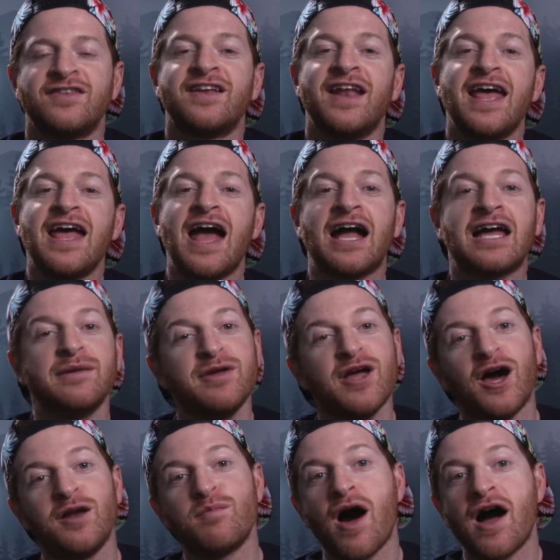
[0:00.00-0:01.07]
Today I'm going to be
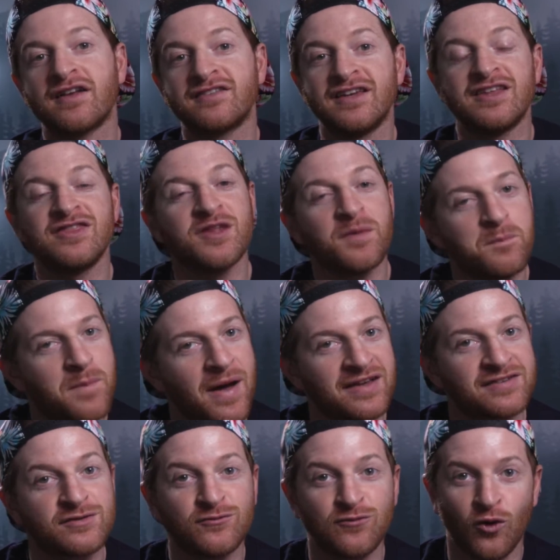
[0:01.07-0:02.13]
unboxing the
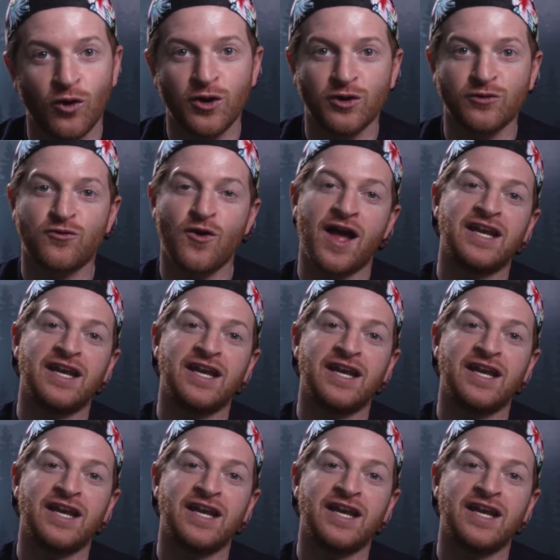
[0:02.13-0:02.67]
best foil for